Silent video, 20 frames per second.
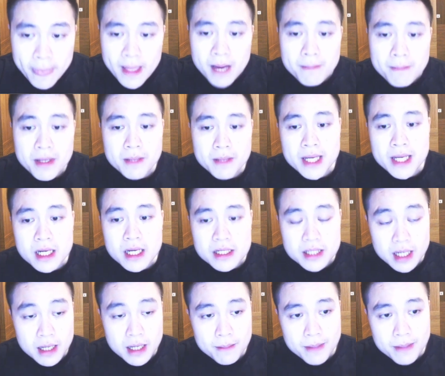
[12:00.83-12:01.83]
But because
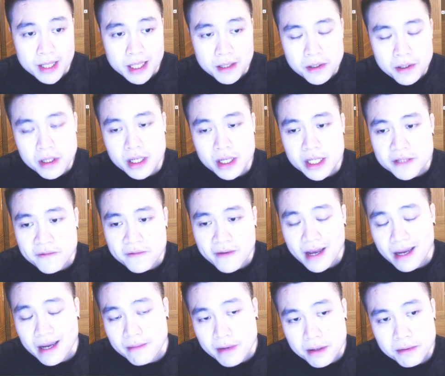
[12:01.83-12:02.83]
the company raised
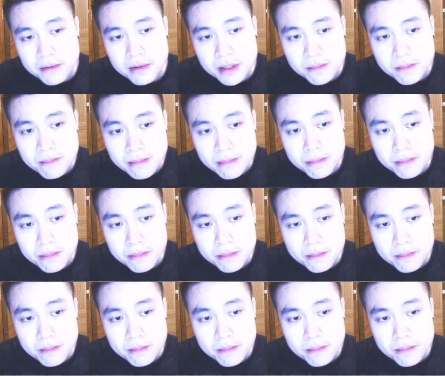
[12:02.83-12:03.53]
$500